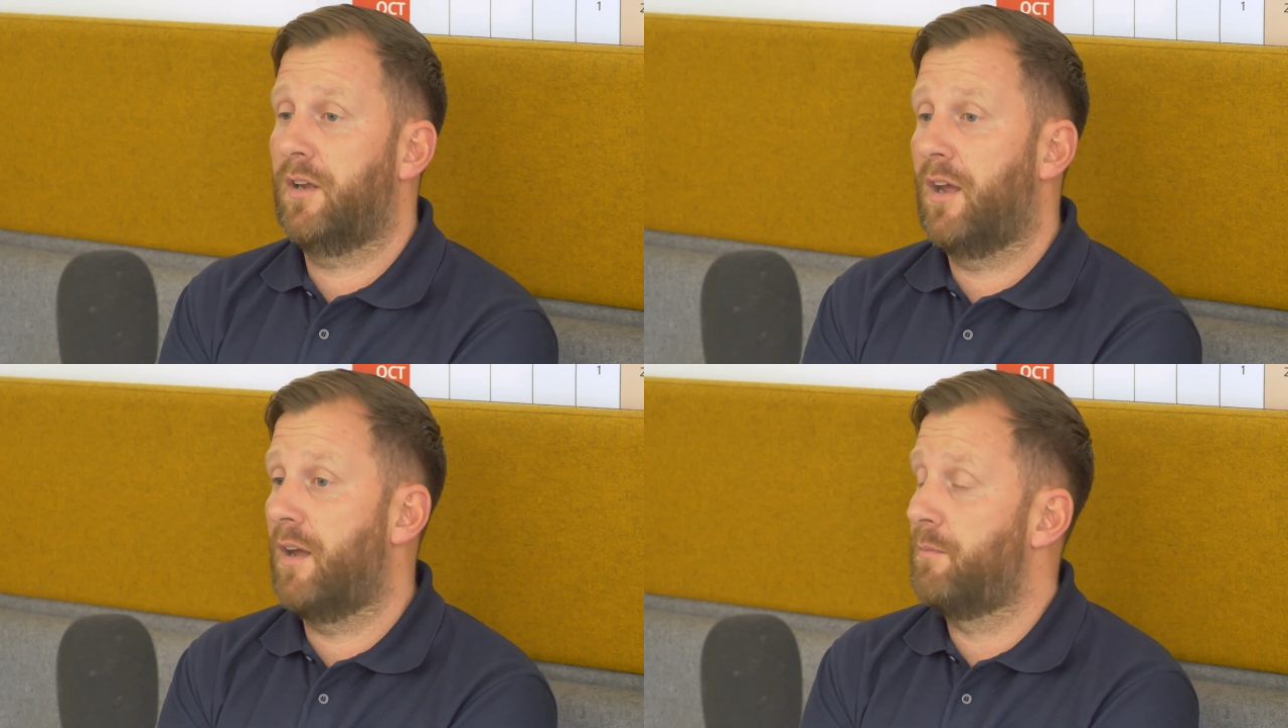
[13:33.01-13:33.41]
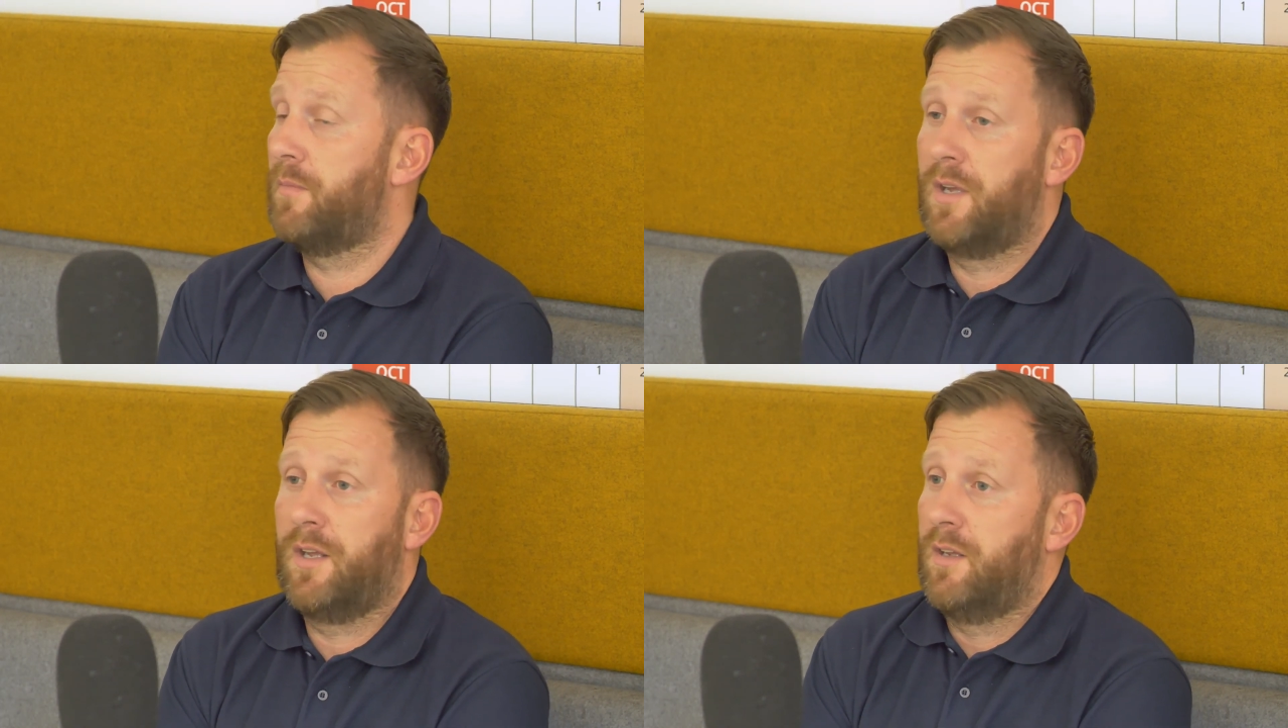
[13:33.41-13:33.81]

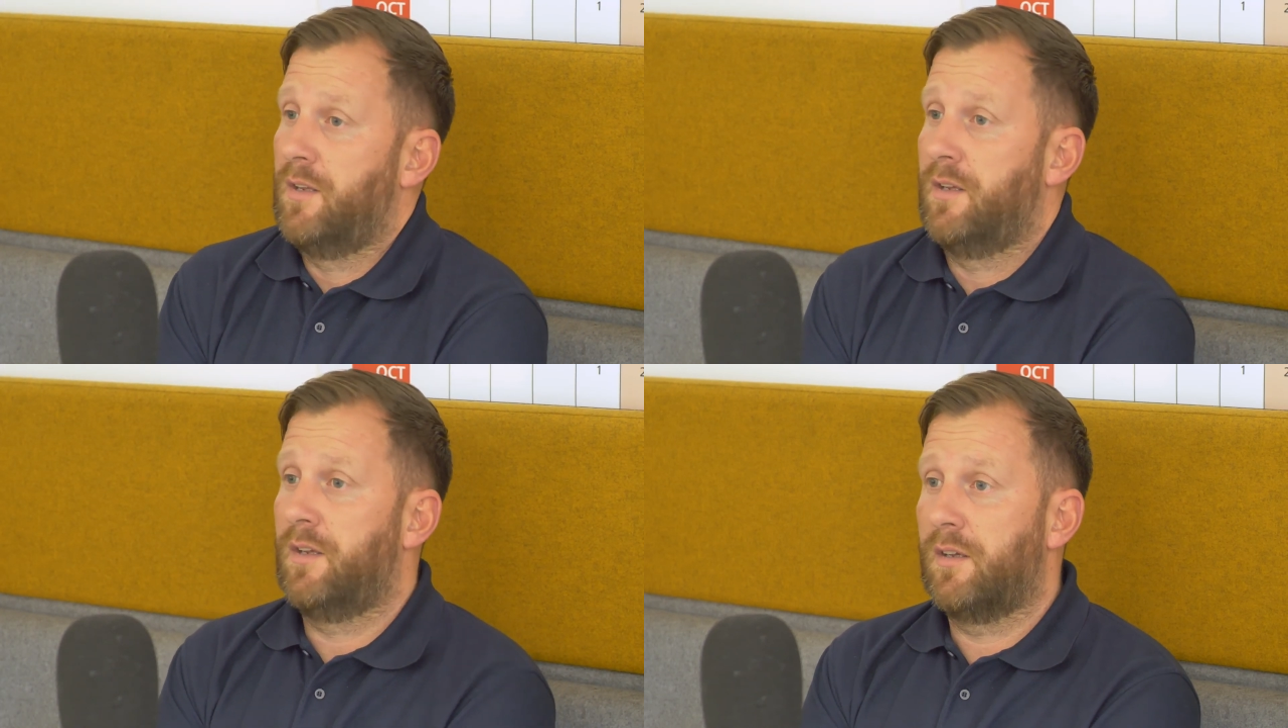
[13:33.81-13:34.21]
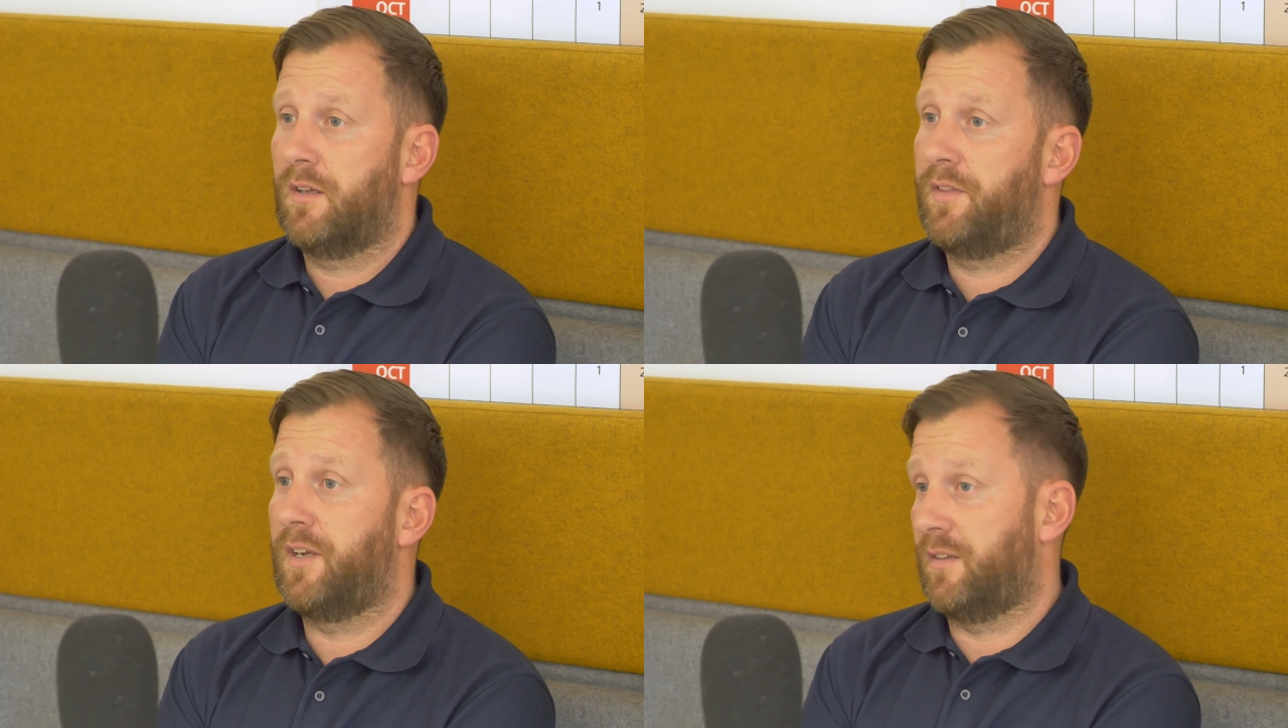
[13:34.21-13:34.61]

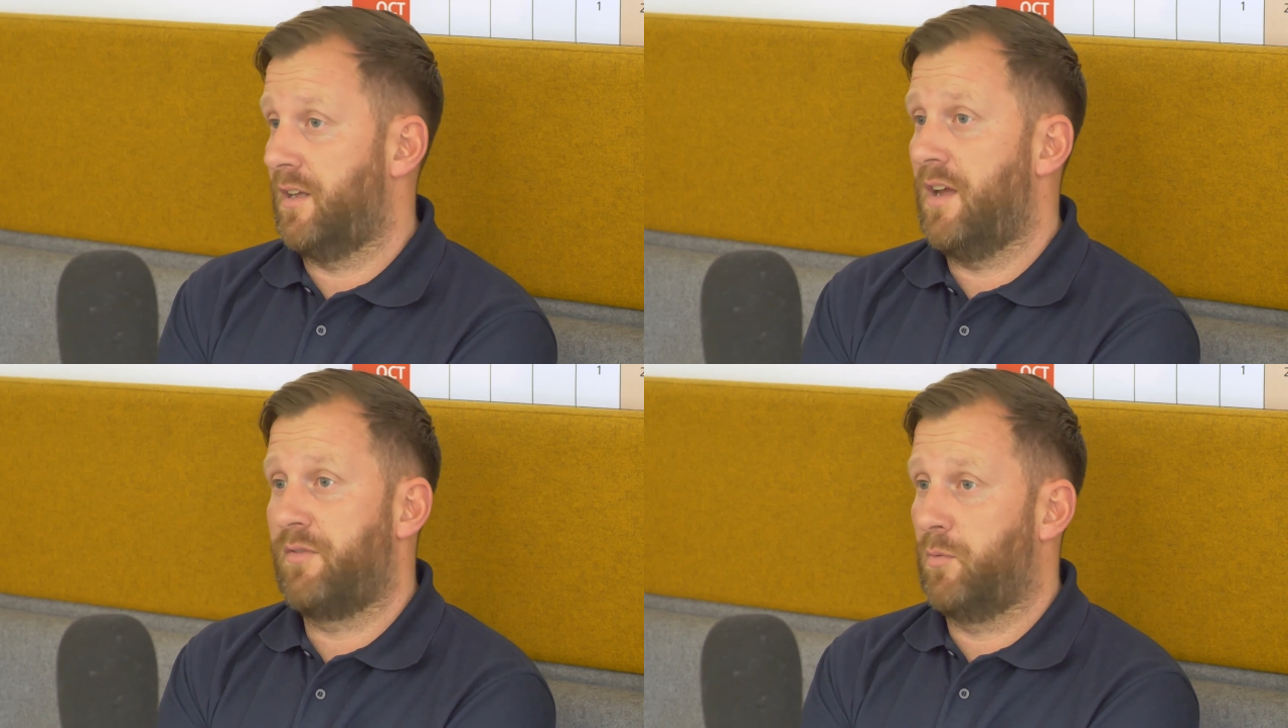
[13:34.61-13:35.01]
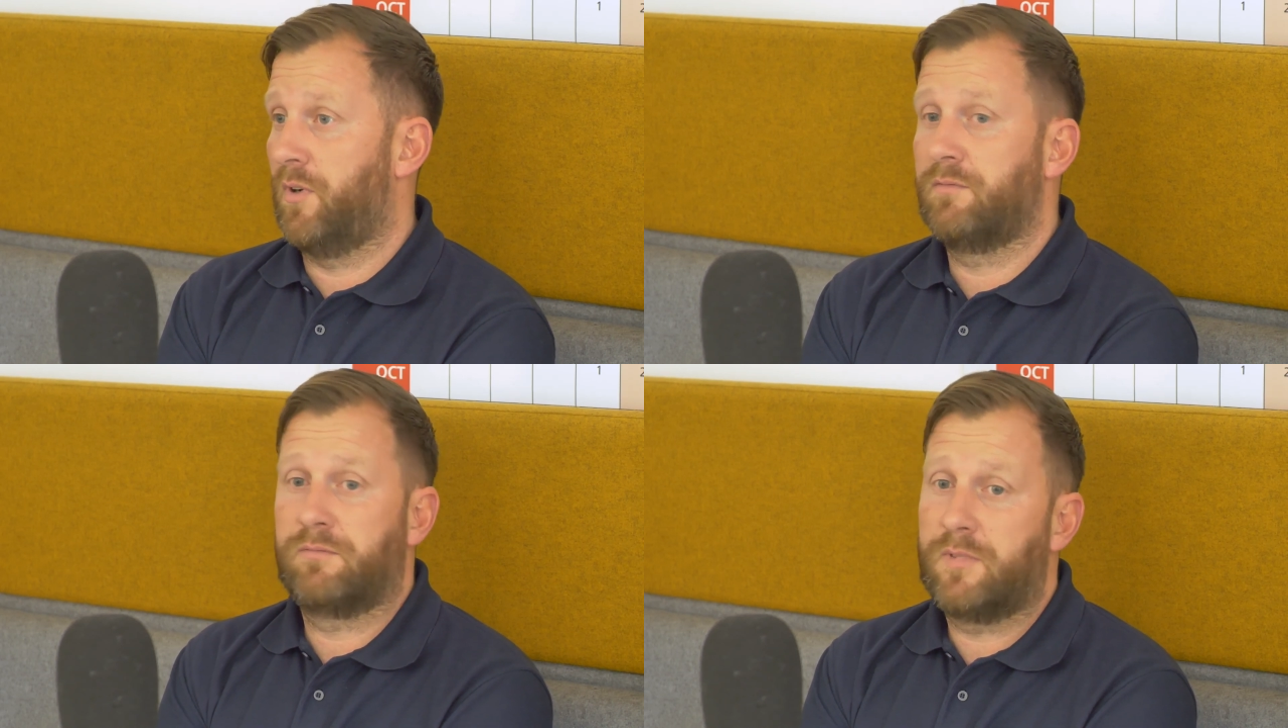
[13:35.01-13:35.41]
I think that
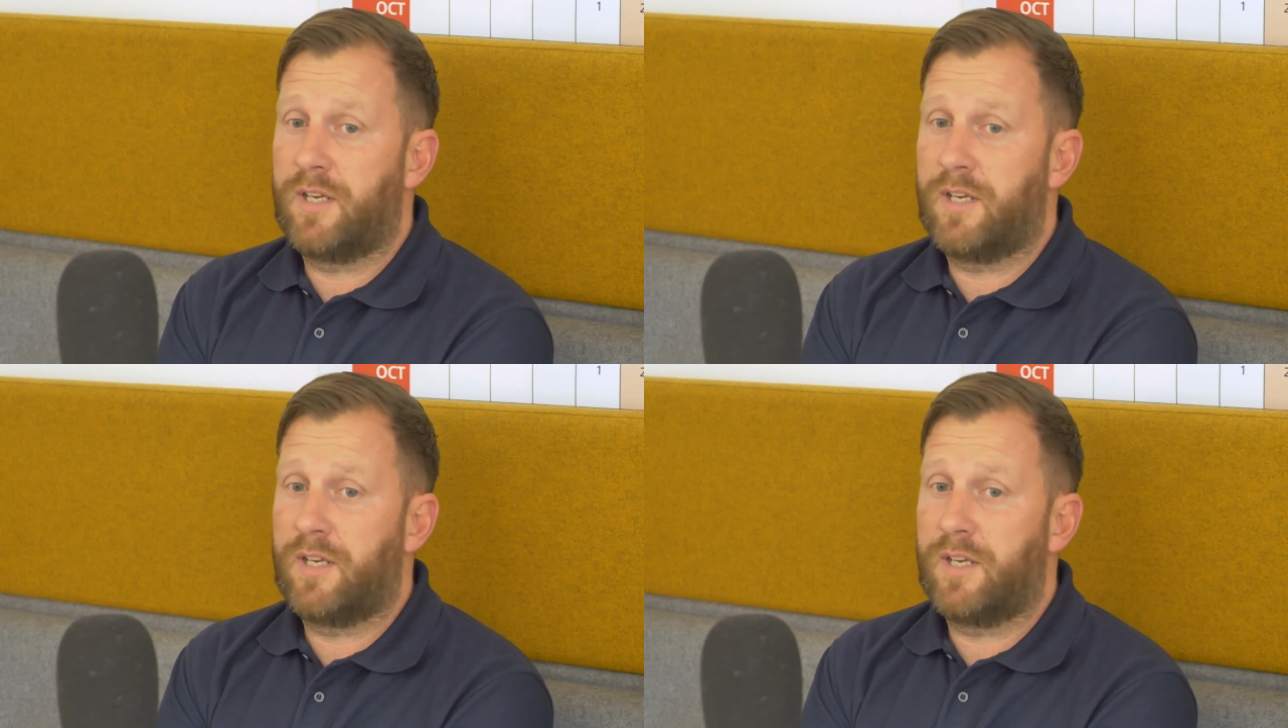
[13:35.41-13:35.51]
everyone